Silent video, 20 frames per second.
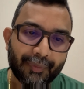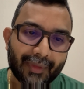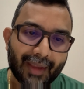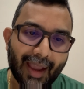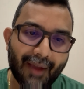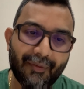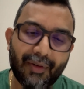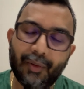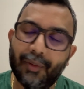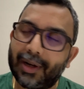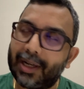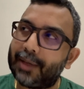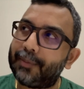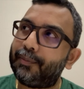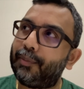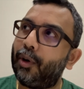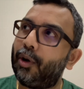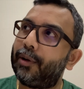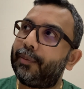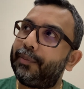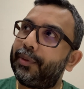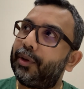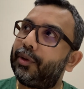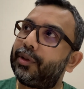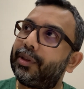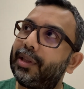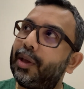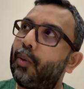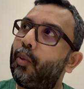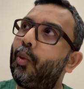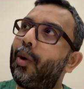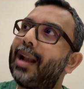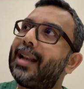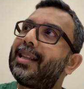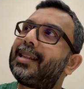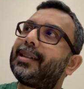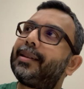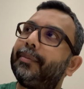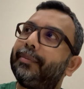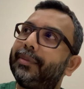Everyone is born because they want
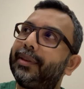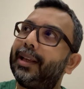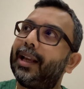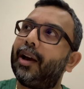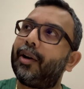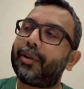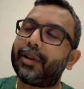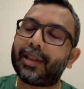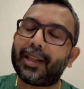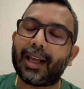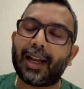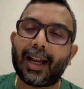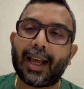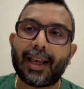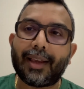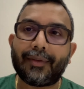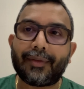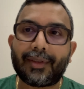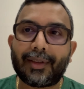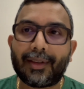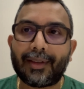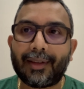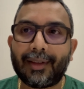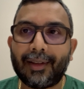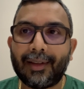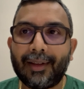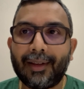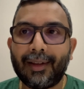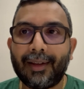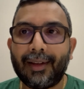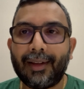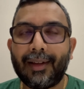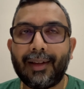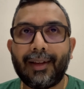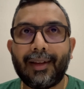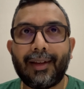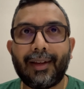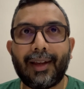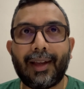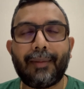something out of their lives.
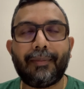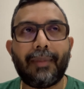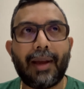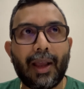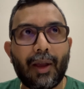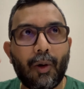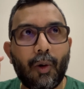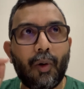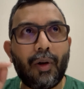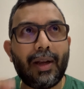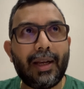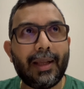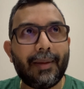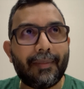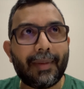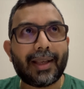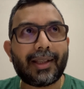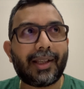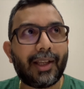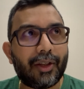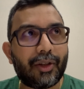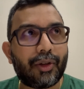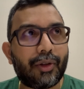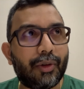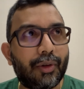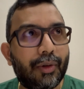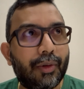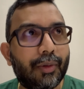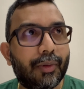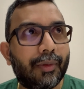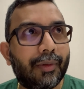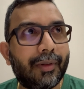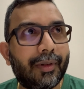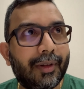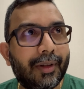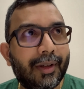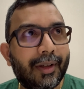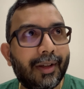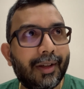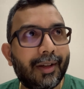And my only message to you
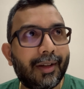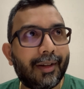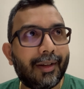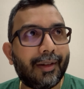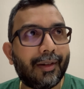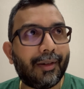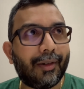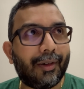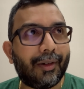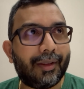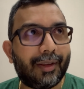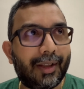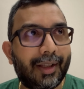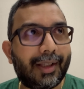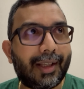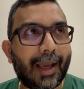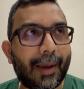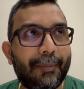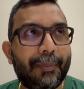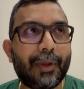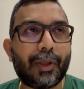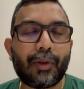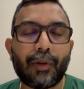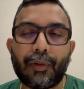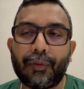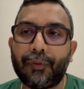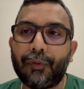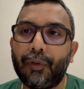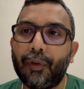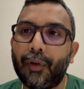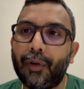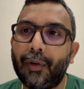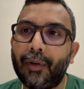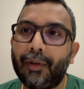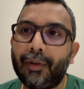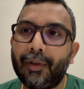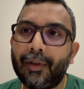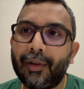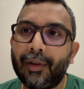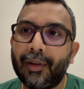on this episode 4
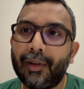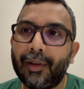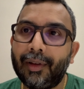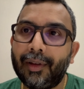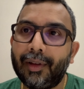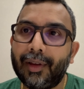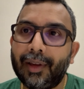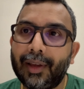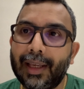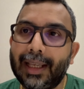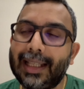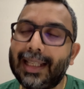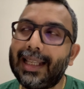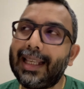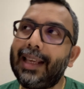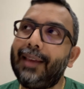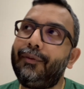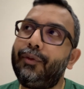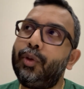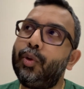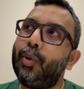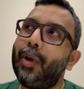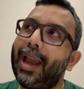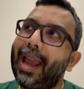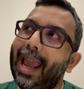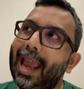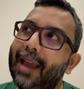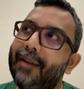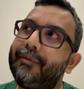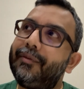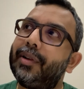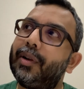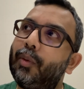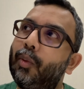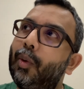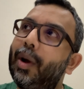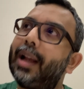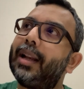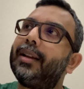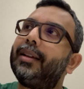is if you ever
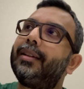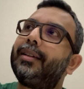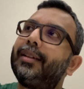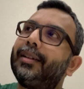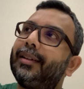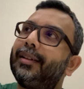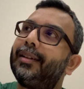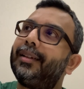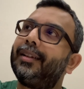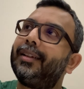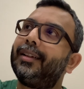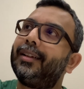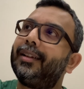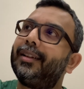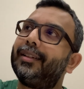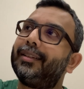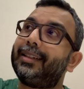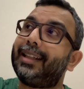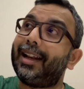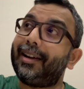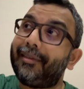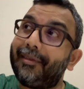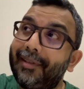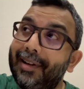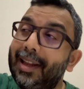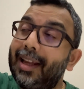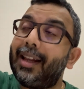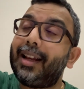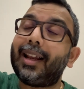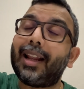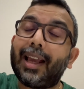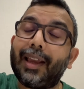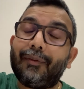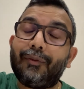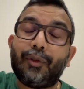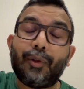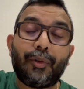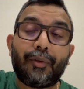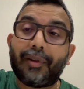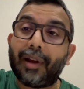want that real
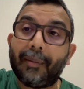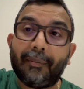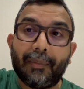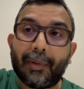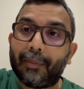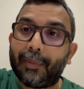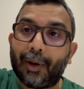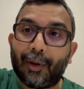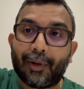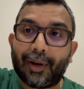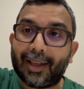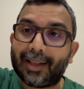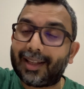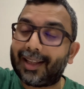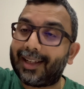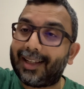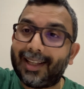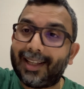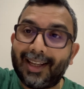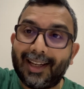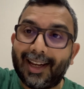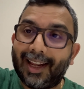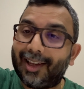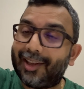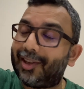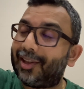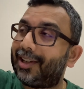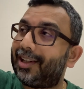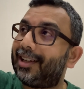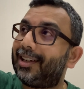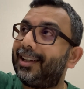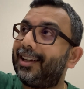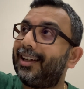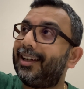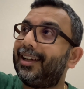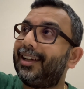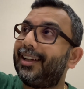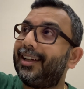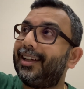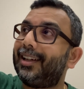life you dream about as a teenager,
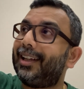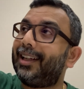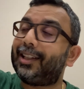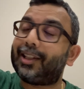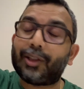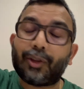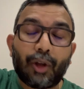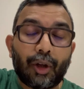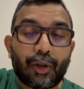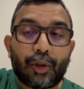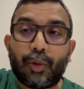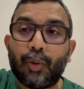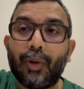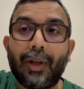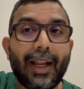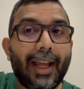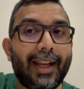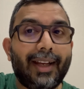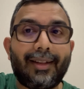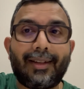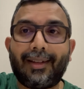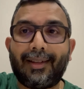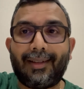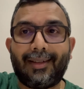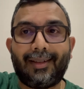it's not too late